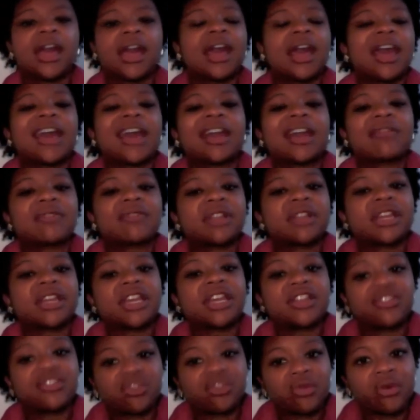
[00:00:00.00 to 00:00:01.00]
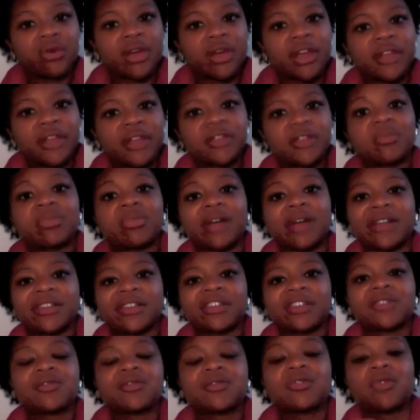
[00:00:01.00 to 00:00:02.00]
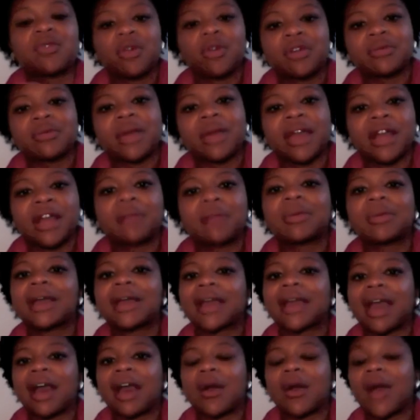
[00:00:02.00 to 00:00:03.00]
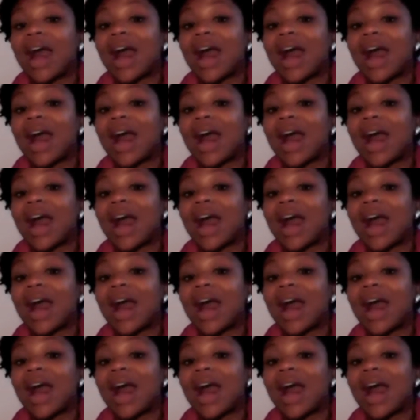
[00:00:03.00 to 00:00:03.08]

And I really enjoy the process of growing my hair back out.